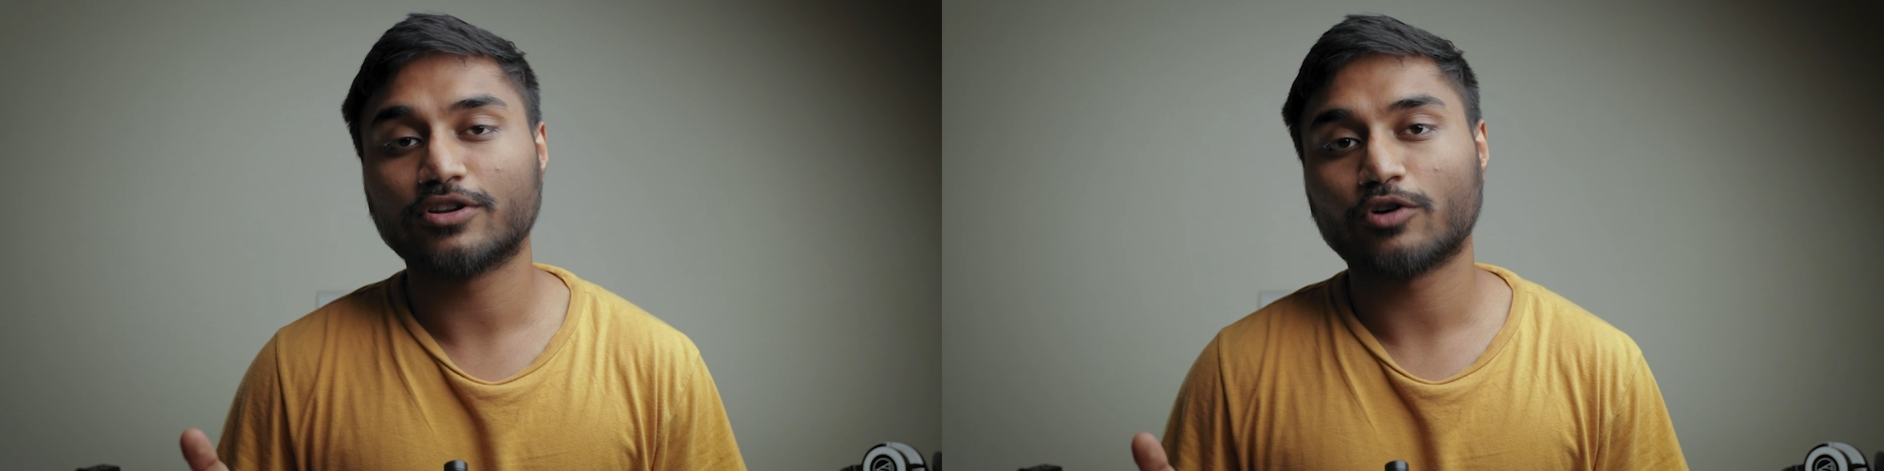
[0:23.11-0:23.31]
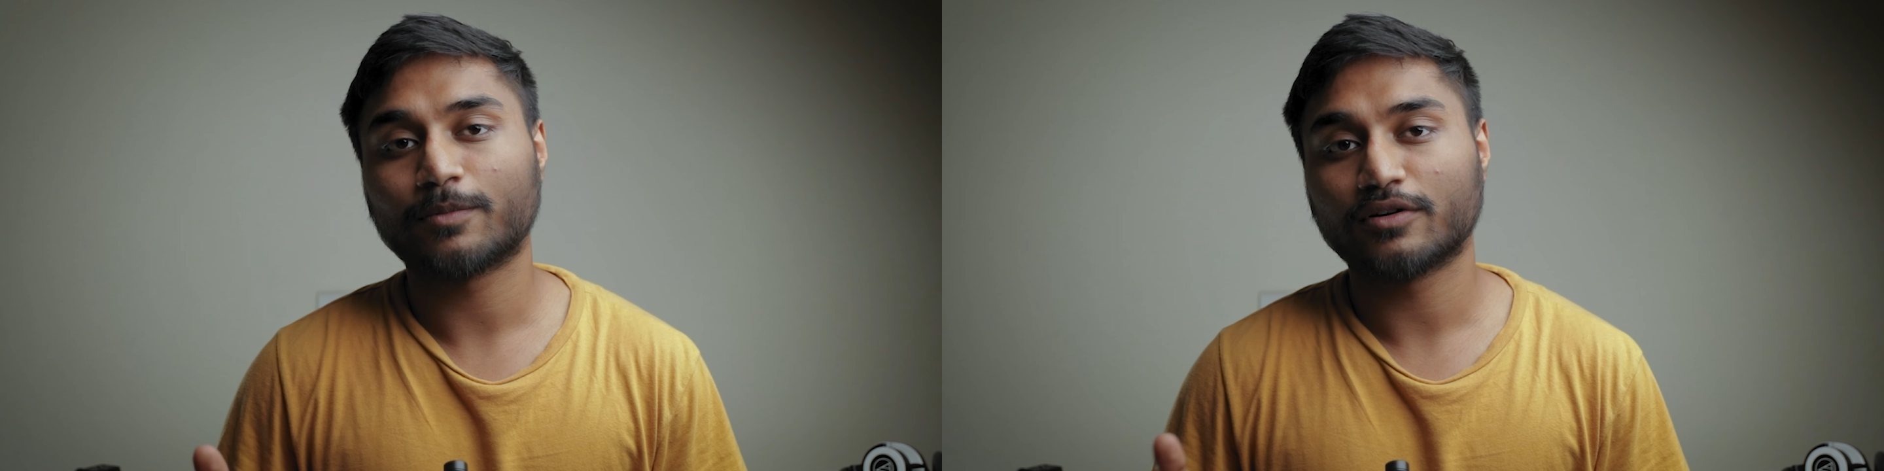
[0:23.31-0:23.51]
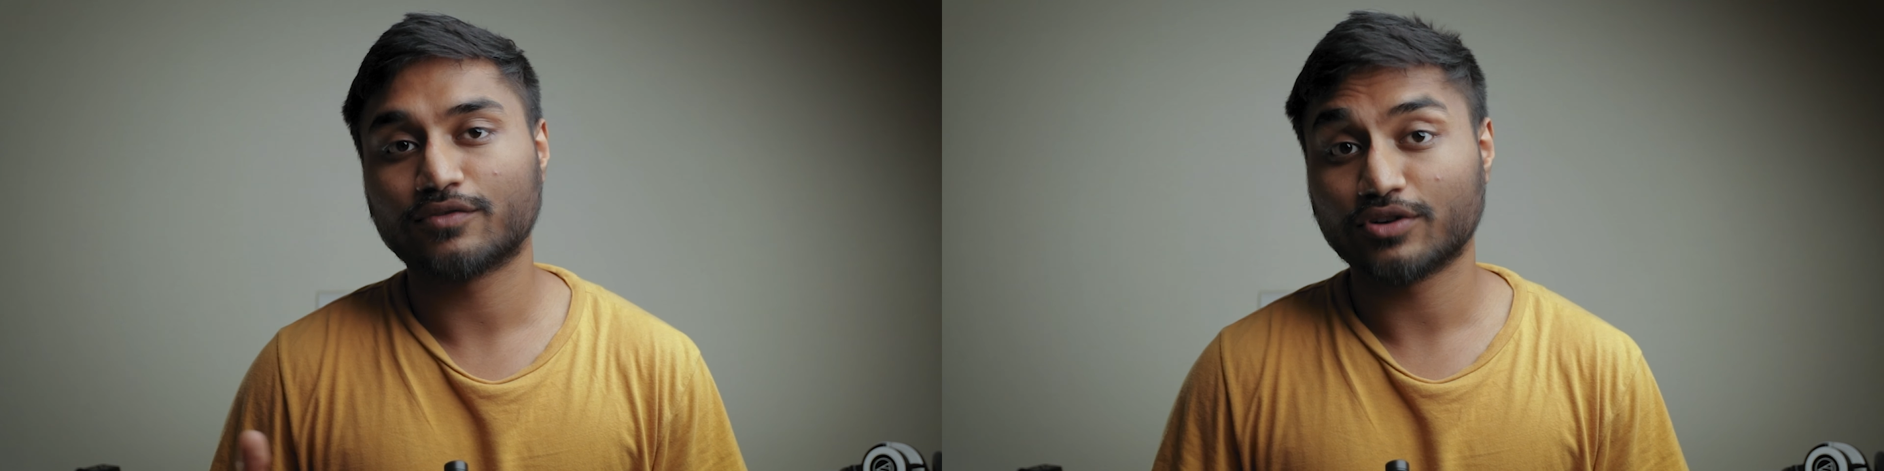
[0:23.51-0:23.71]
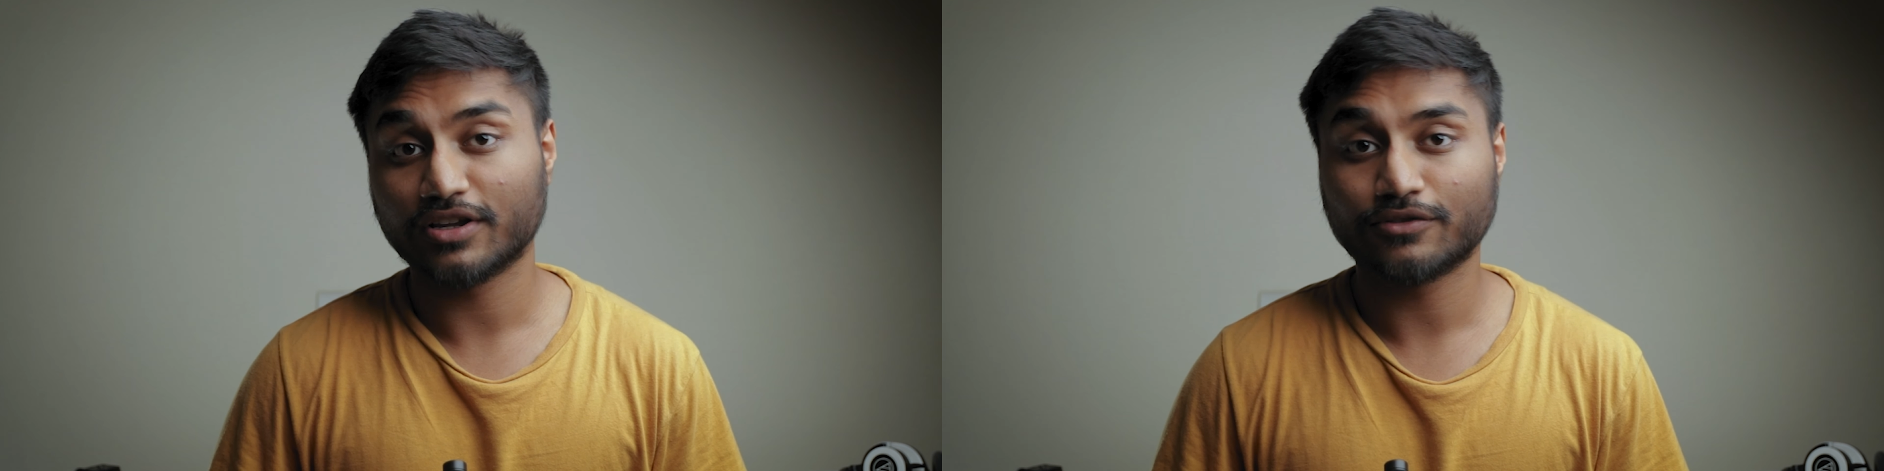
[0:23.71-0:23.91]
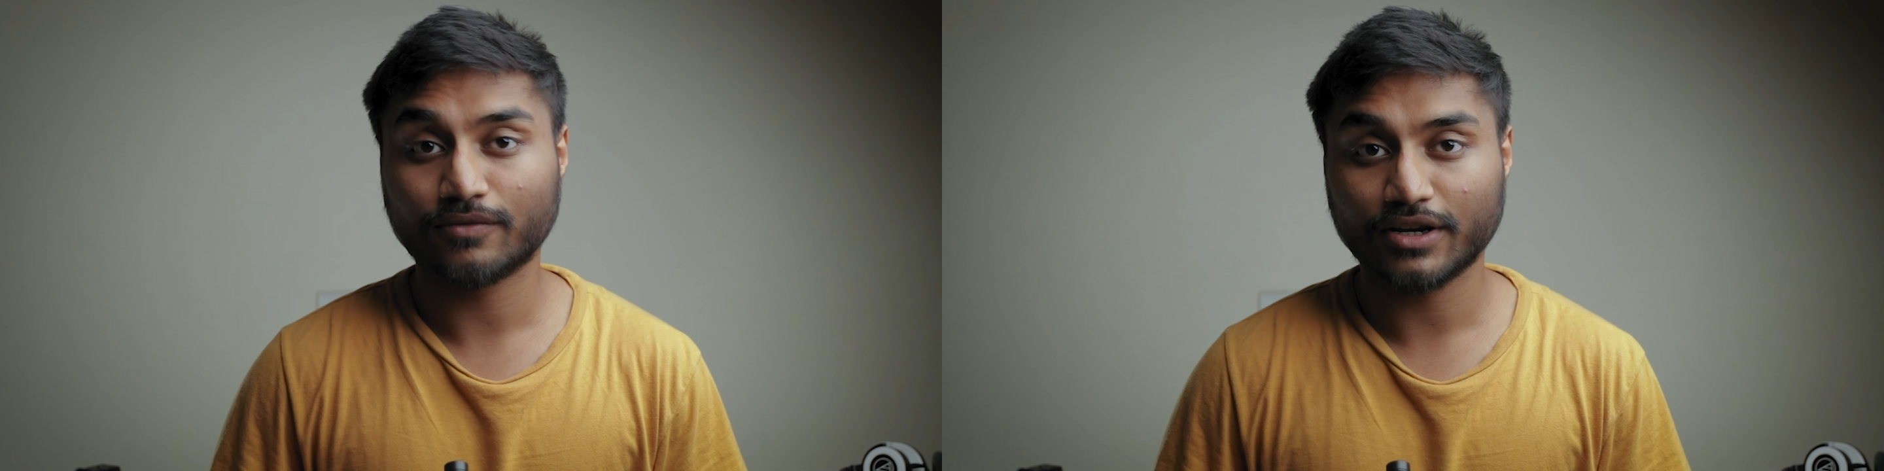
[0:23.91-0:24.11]
topic of
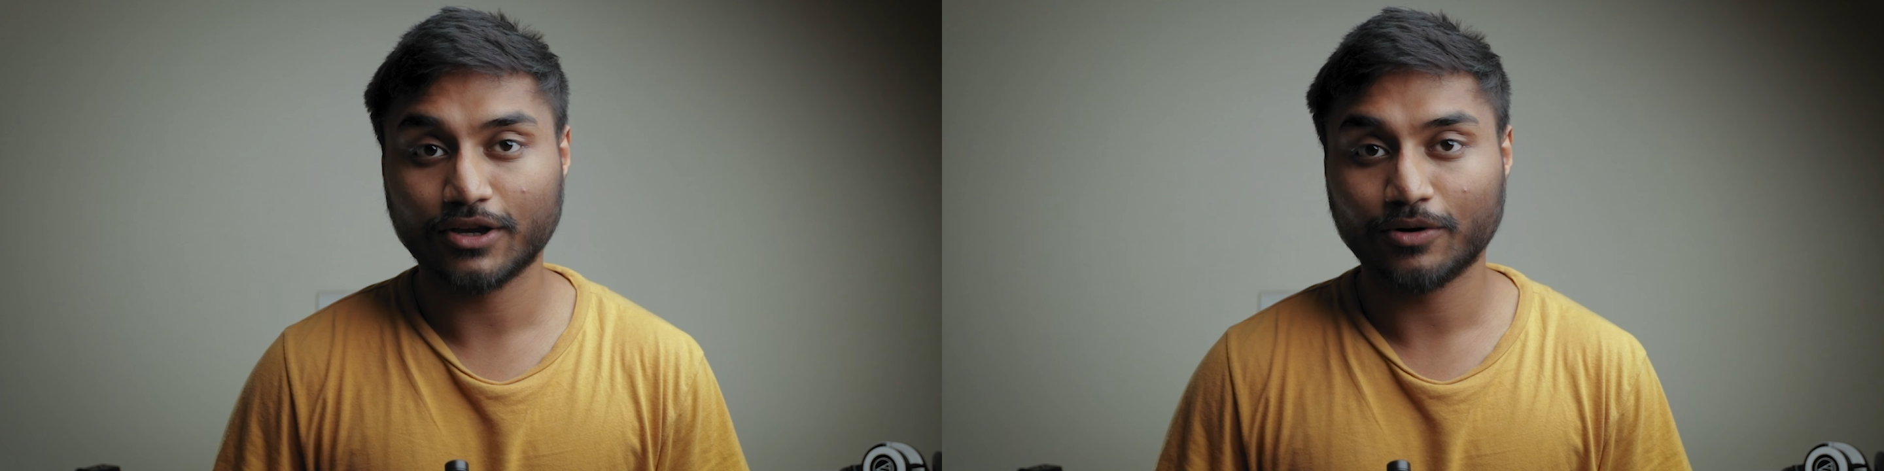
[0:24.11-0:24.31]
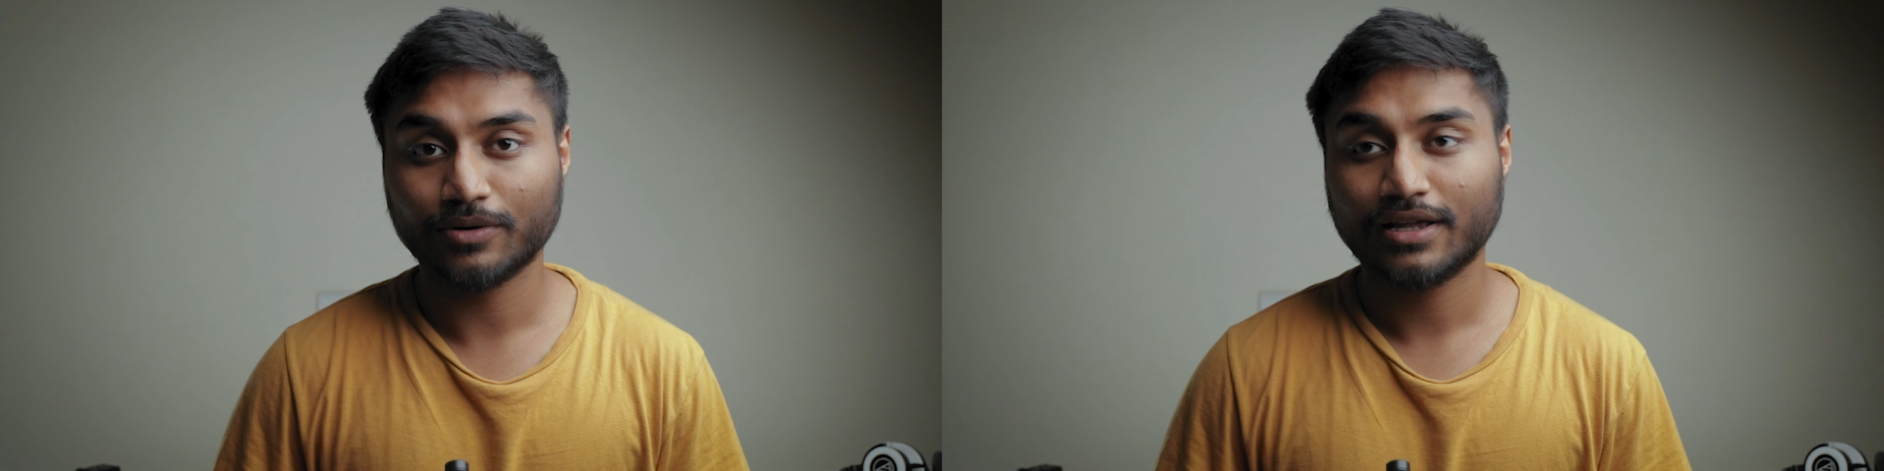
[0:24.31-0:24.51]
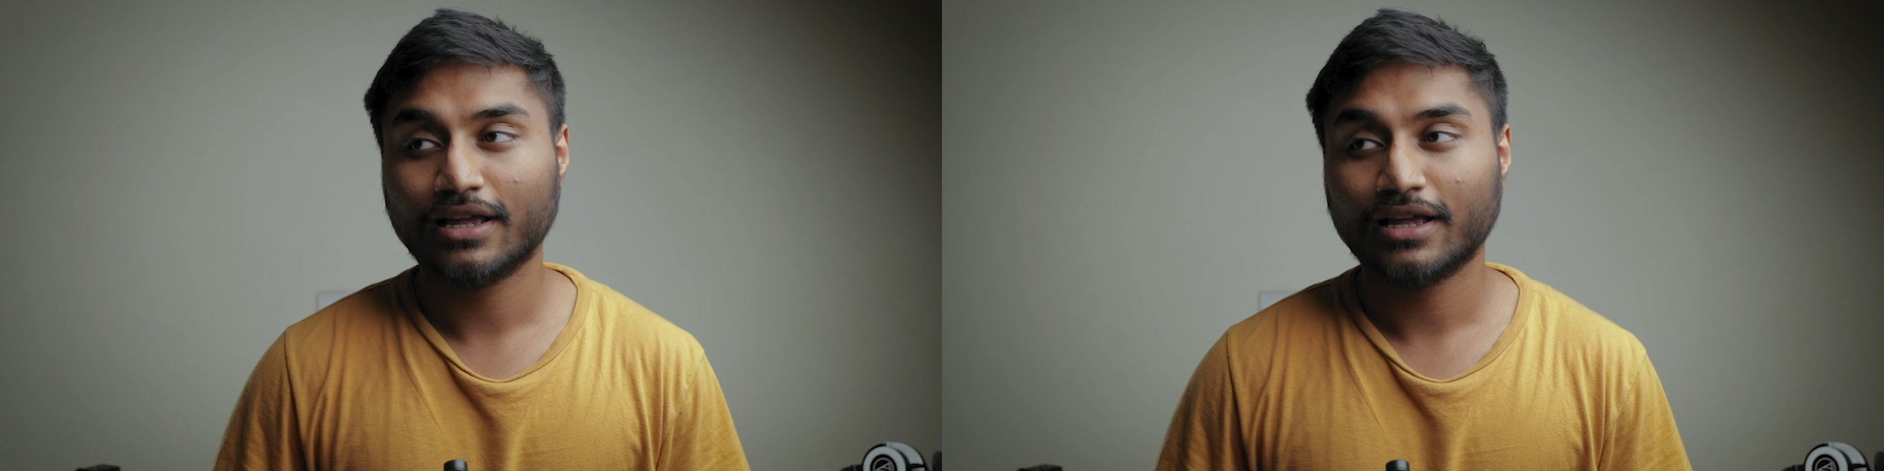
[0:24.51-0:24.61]
today's video.